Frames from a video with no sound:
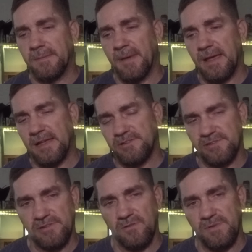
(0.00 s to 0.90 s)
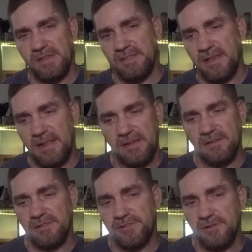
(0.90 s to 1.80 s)
my hands were so weak then I
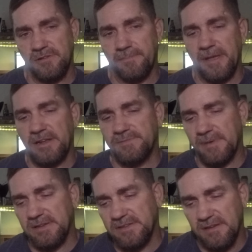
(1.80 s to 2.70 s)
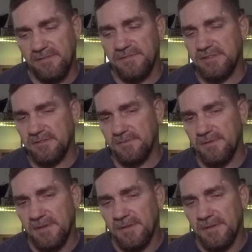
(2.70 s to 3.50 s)
couldn't turn the page myself, so